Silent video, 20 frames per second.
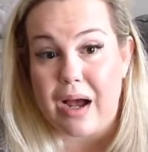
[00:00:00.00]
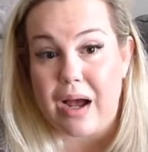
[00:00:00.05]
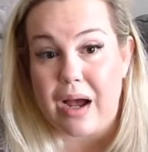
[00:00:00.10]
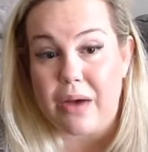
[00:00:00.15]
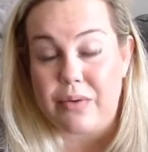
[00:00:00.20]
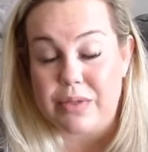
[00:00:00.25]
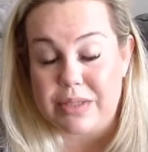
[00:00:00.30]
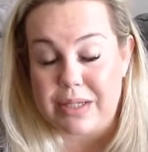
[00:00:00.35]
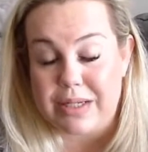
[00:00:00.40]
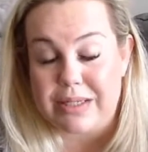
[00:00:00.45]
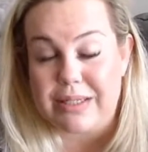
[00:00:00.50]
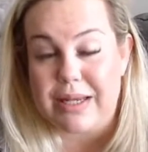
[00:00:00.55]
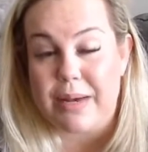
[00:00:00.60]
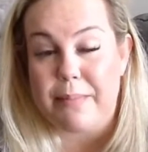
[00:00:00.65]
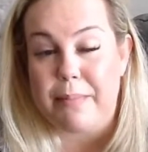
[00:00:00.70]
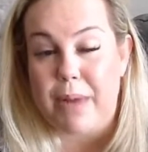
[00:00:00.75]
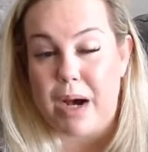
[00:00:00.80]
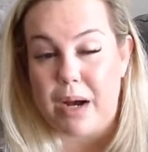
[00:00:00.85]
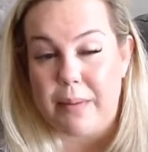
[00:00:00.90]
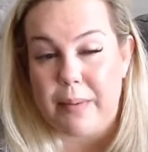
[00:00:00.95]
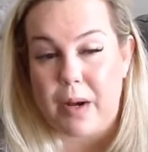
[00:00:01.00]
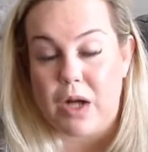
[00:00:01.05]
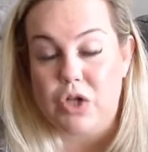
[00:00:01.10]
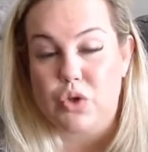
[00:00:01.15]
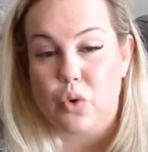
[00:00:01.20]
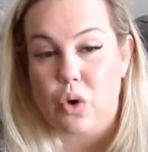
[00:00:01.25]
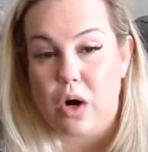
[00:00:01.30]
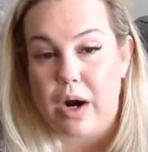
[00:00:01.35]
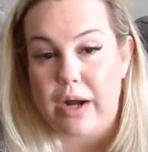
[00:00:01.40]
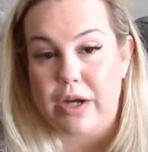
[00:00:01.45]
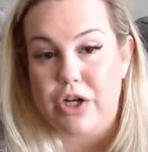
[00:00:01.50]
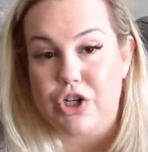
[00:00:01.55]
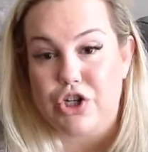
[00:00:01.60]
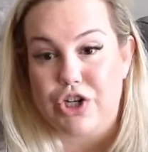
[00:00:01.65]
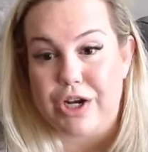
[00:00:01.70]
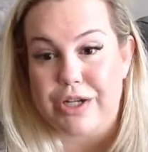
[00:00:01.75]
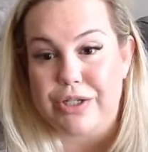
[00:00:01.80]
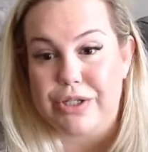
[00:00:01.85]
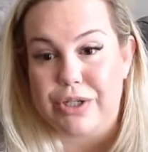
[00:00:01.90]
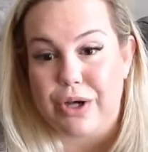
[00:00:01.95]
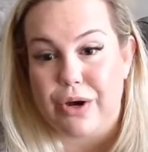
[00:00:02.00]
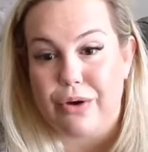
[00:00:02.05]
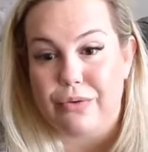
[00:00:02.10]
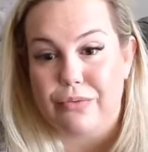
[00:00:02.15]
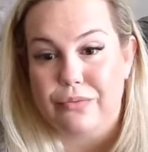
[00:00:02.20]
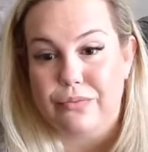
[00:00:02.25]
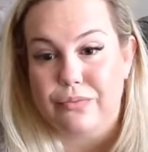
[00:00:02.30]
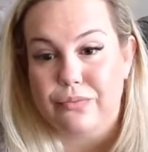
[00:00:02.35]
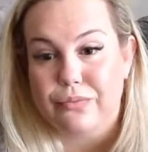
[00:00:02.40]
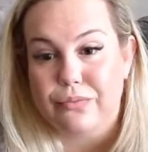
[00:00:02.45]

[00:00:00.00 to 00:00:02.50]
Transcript: I was going to say Mod Podge or I could gesso.